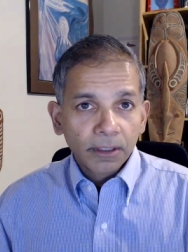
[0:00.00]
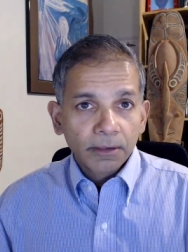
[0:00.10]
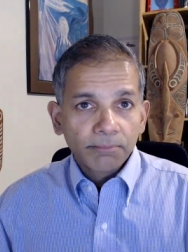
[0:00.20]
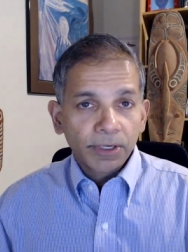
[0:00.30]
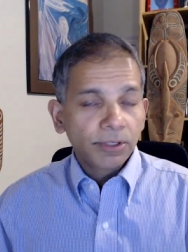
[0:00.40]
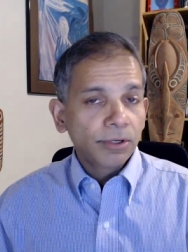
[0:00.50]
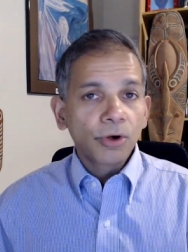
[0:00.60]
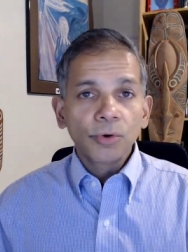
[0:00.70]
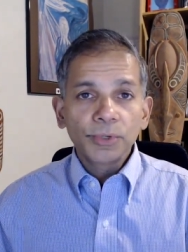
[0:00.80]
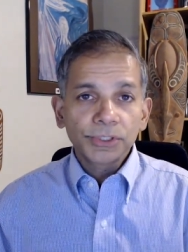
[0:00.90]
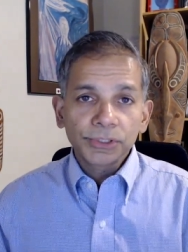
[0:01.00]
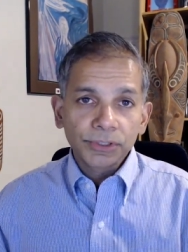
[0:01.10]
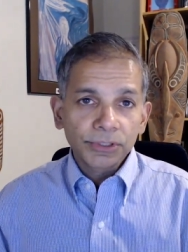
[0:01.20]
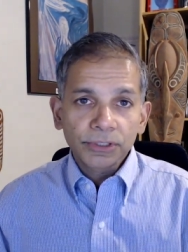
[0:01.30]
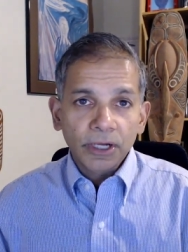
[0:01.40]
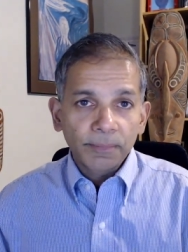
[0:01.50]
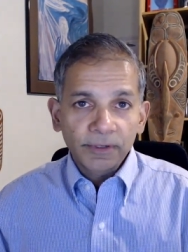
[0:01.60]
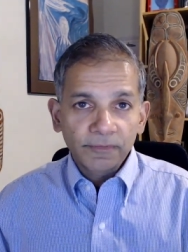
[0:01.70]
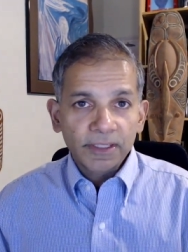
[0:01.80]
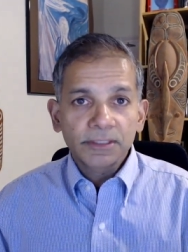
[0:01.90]
but no, we shouldn't stop
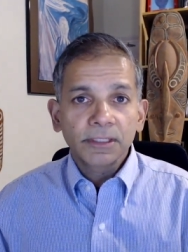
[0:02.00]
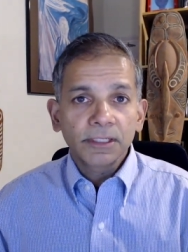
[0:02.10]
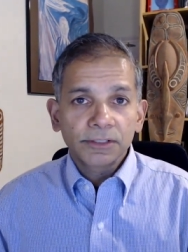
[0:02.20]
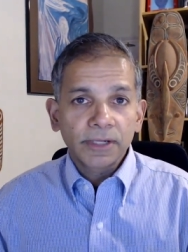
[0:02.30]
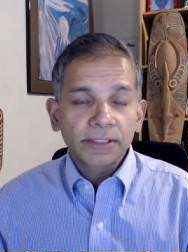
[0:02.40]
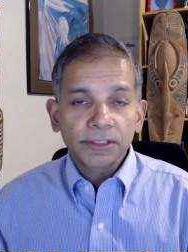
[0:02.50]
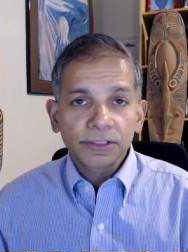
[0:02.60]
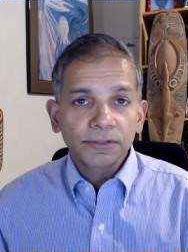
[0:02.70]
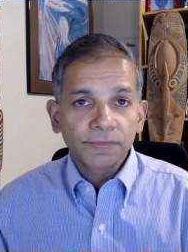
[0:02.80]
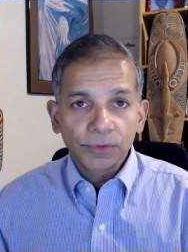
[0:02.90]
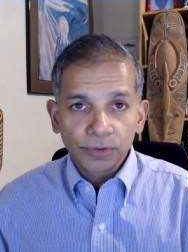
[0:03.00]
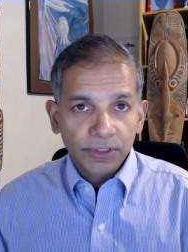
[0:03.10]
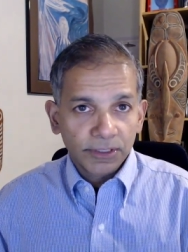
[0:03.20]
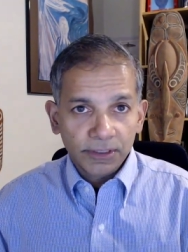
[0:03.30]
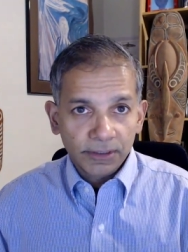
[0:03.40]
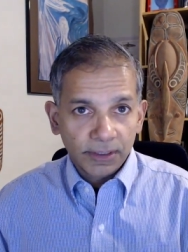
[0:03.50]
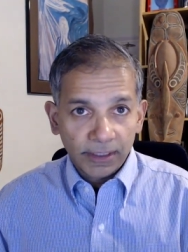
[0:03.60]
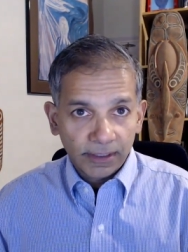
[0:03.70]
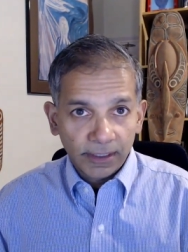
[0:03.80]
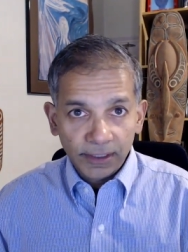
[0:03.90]
investing in transition fuels such as
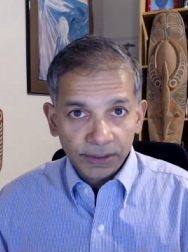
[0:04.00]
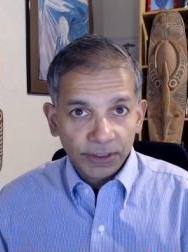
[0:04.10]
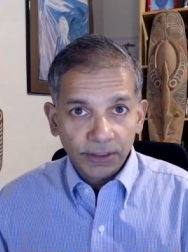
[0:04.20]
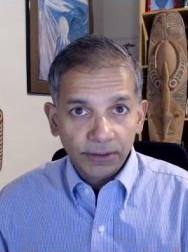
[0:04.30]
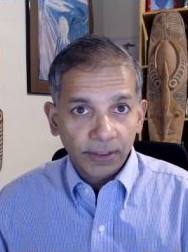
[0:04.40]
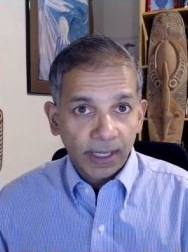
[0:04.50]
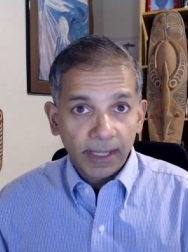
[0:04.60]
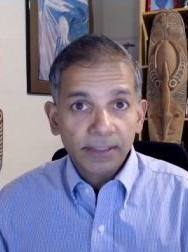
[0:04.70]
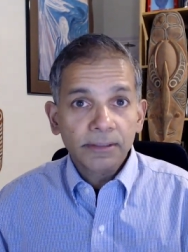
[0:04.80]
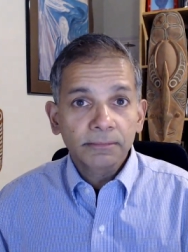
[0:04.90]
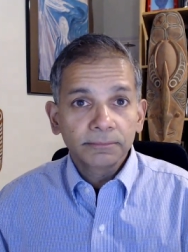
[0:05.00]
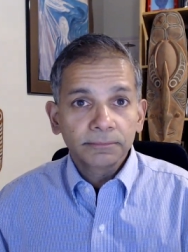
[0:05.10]
LNG and gas.